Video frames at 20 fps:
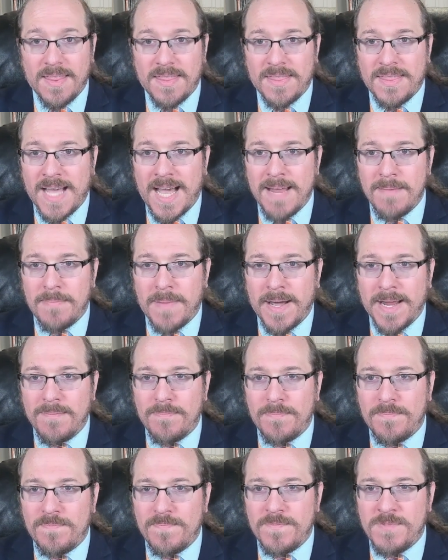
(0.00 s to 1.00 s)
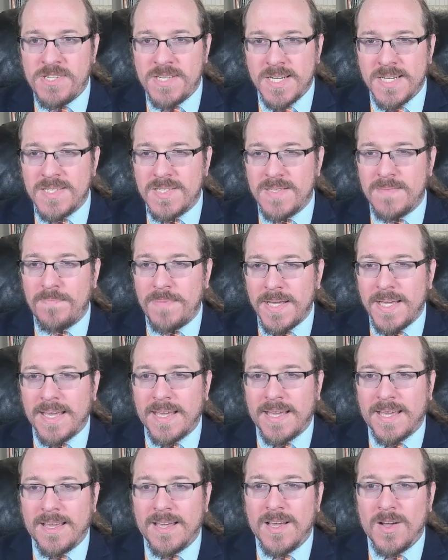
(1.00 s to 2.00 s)
That might just
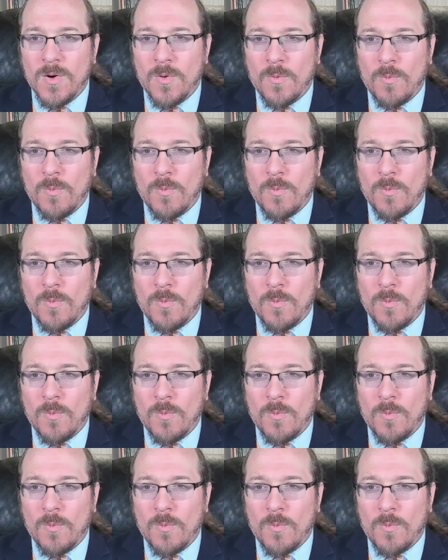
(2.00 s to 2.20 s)
be